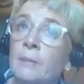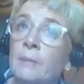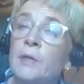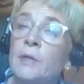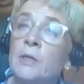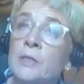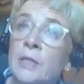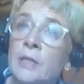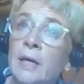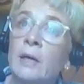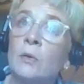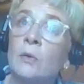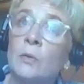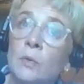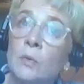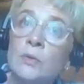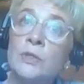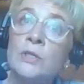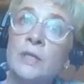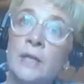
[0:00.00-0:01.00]
because that
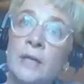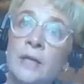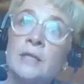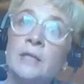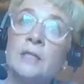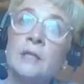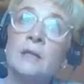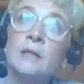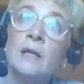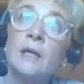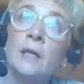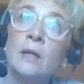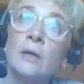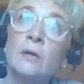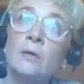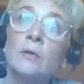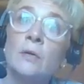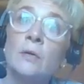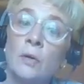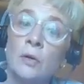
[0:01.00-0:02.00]
all stays in their
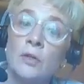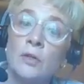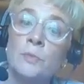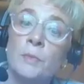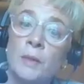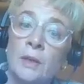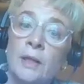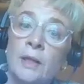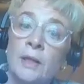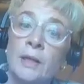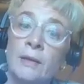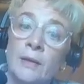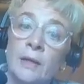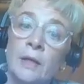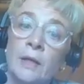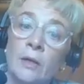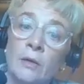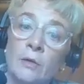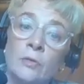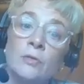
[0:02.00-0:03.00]
local hospital and
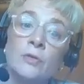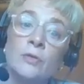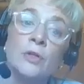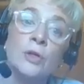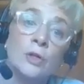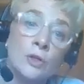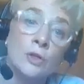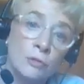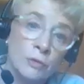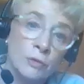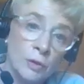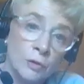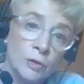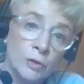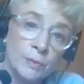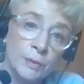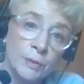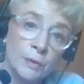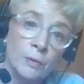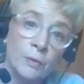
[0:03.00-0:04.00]
their local tertiary
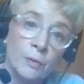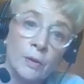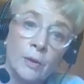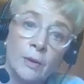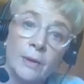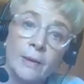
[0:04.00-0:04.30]
hospital.